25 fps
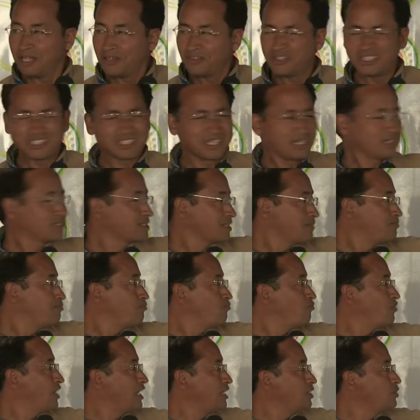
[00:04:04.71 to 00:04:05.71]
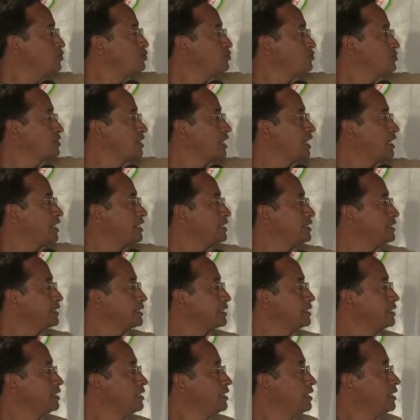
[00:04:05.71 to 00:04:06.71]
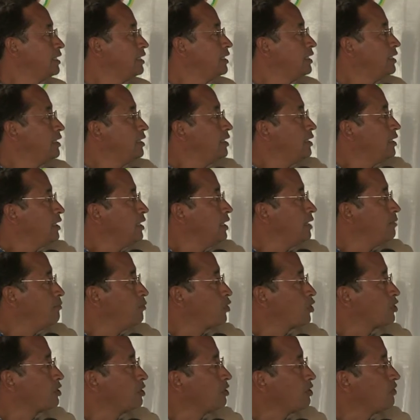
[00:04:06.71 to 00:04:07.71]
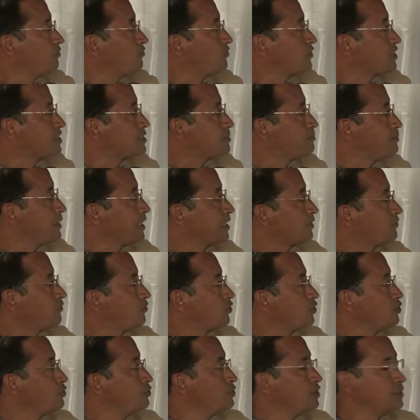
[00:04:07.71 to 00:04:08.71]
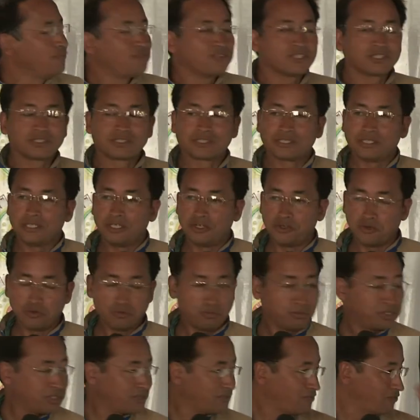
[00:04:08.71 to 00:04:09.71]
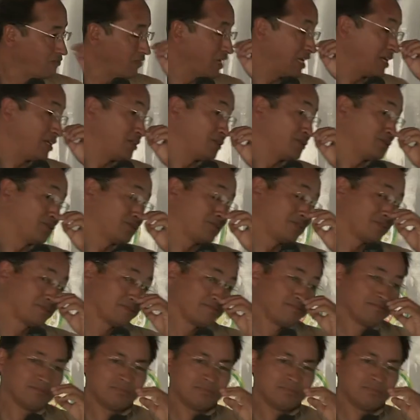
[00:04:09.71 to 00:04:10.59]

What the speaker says: These are some values guiding a model of respect for universal human values.